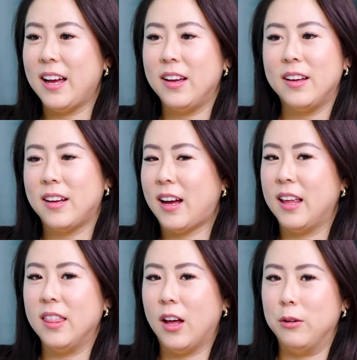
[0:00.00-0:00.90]
I
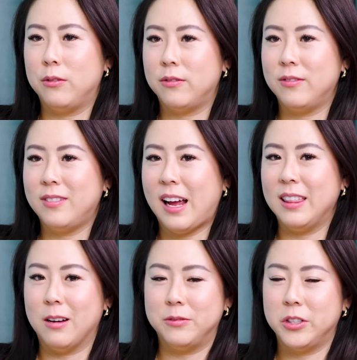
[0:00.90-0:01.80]
love
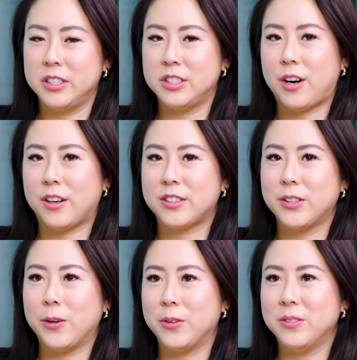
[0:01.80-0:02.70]
dirty talk.
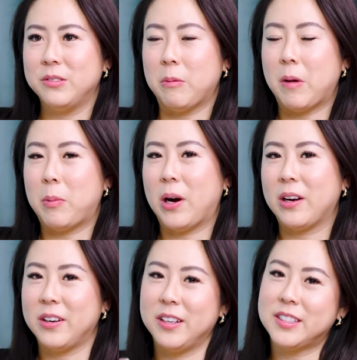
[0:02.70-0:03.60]
So when my
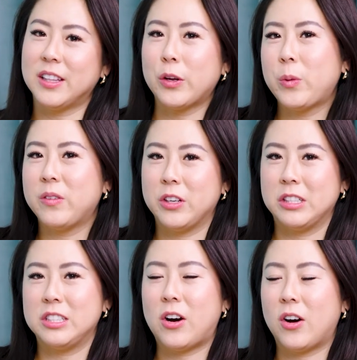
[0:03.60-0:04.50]
partner does a little bit of
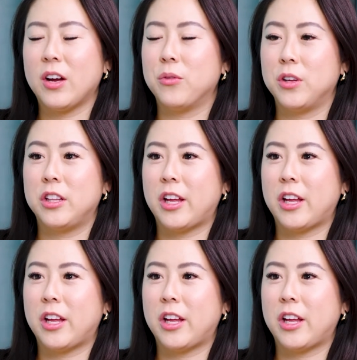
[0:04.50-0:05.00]
dirty talk, I really